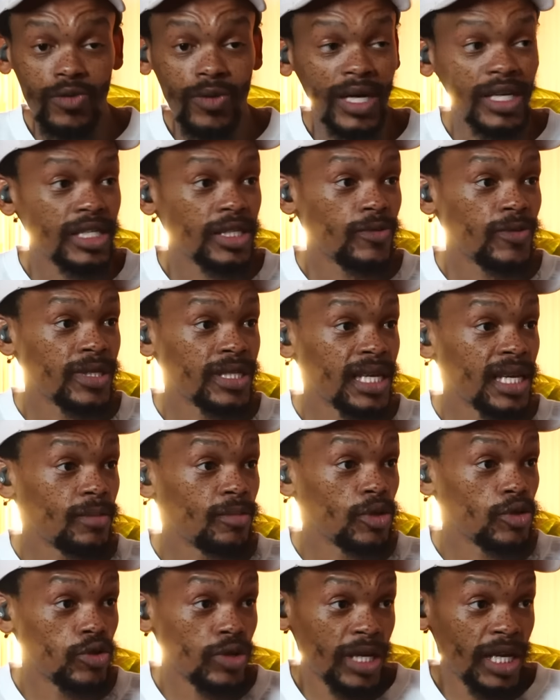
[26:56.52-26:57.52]
why she was
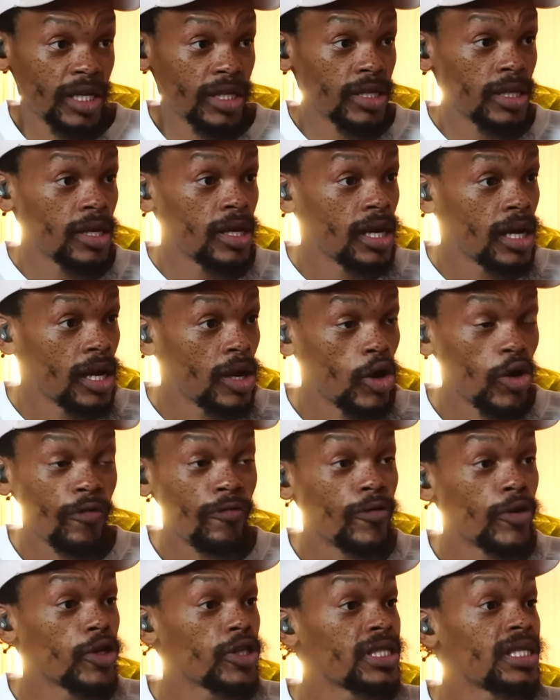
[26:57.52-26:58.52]
able to get her
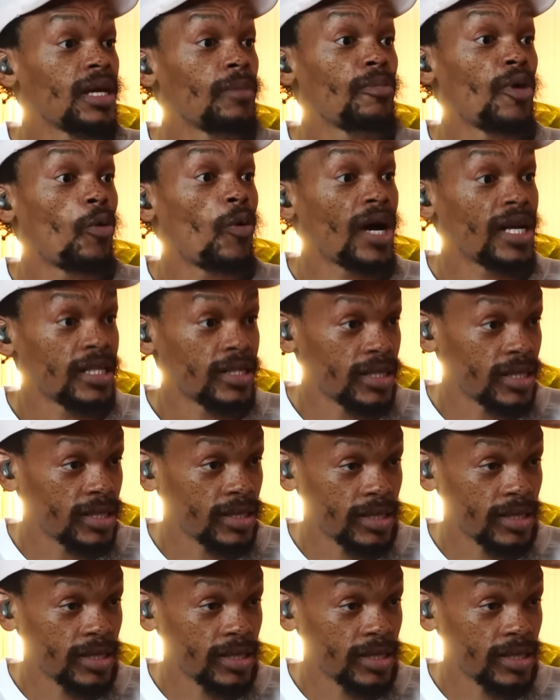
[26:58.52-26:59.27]
first number ones,